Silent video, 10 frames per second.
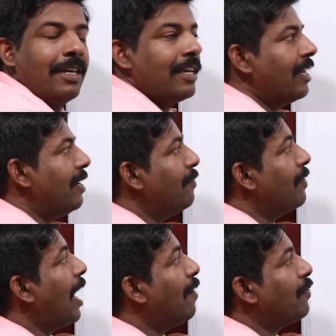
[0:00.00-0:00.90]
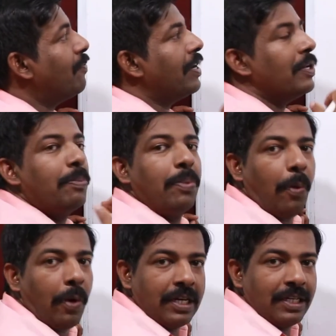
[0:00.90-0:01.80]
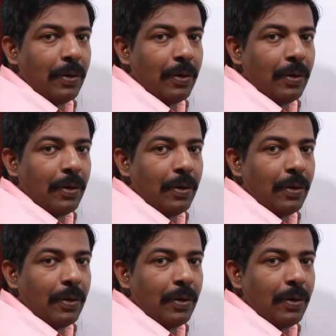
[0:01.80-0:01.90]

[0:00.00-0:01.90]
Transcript: Here we have to find the point